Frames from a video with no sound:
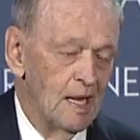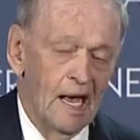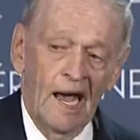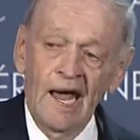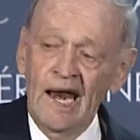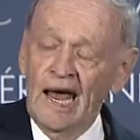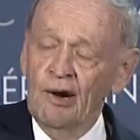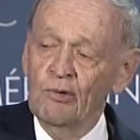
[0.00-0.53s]

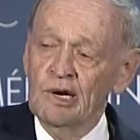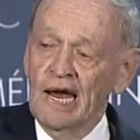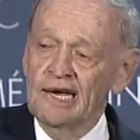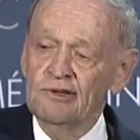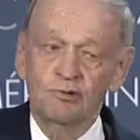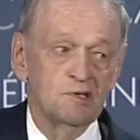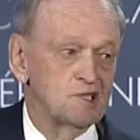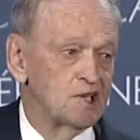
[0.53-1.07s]
And I would
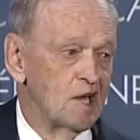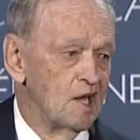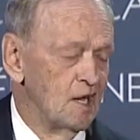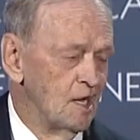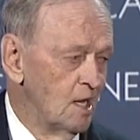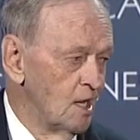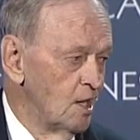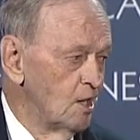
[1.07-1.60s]
like to say
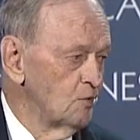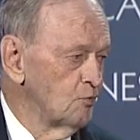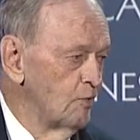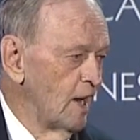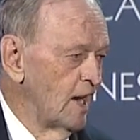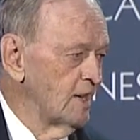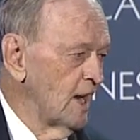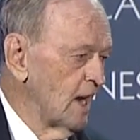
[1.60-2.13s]

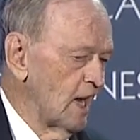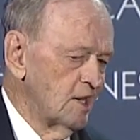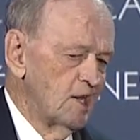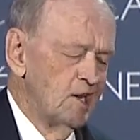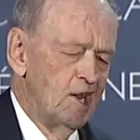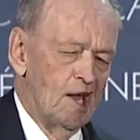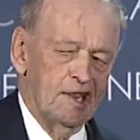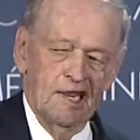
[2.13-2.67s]
tonight that I
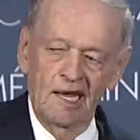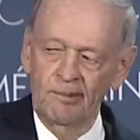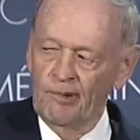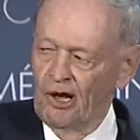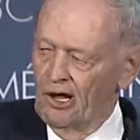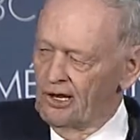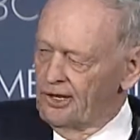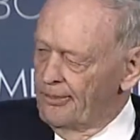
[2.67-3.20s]
did not name
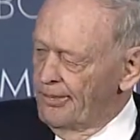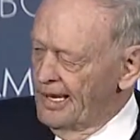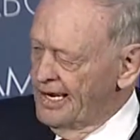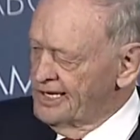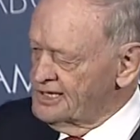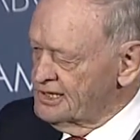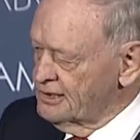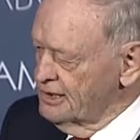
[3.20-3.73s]
all the
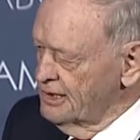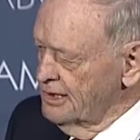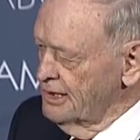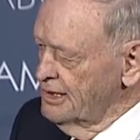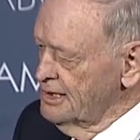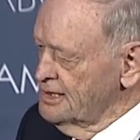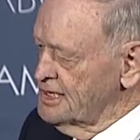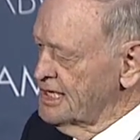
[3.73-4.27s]

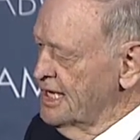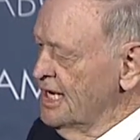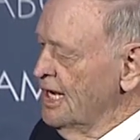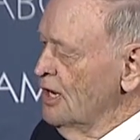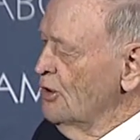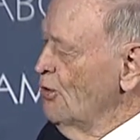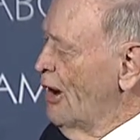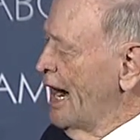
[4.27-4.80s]
ministers
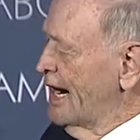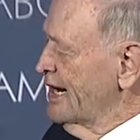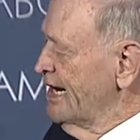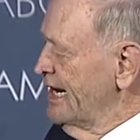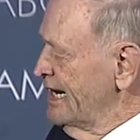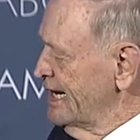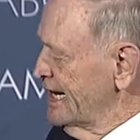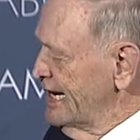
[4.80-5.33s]
who are
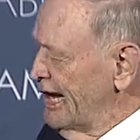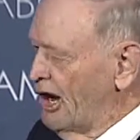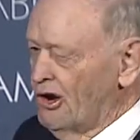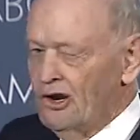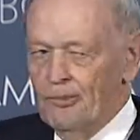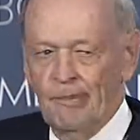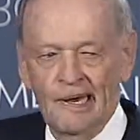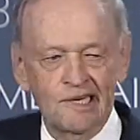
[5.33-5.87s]
here and all
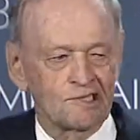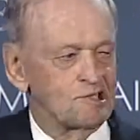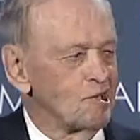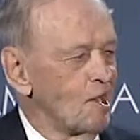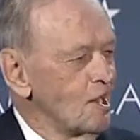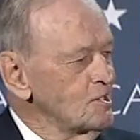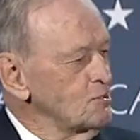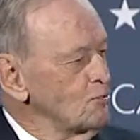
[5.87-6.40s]
the big
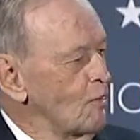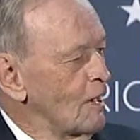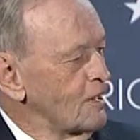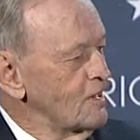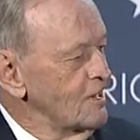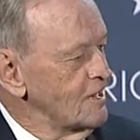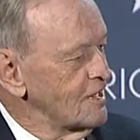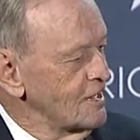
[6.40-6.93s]
shots who are
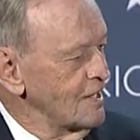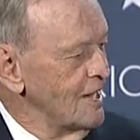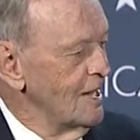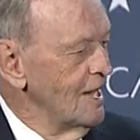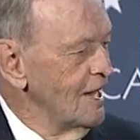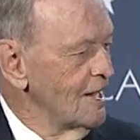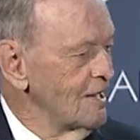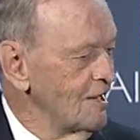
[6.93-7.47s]
here.
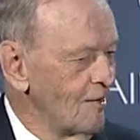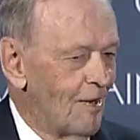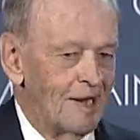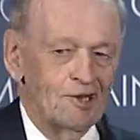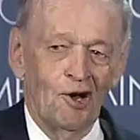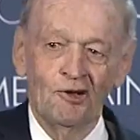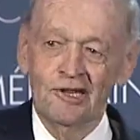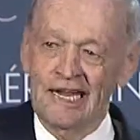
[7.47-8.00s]
You know, I
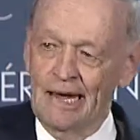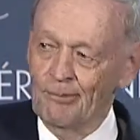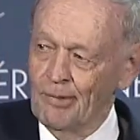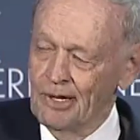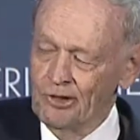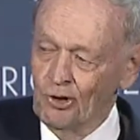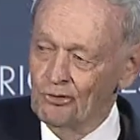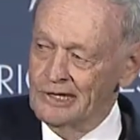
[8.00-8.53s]
don't
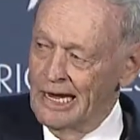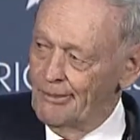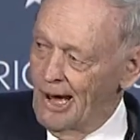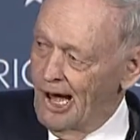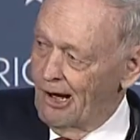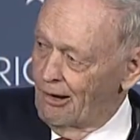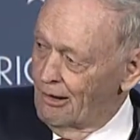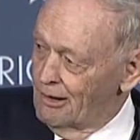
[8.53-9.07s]
know them
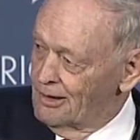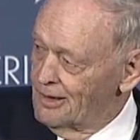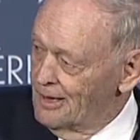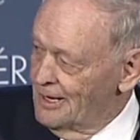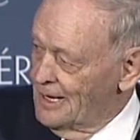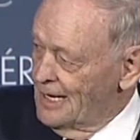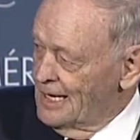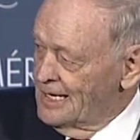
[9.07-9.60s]
all
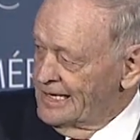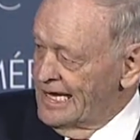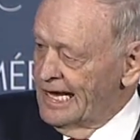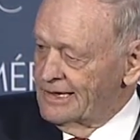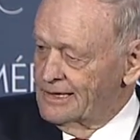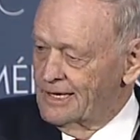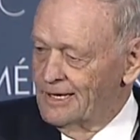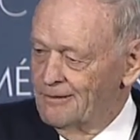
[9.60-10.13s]
yet.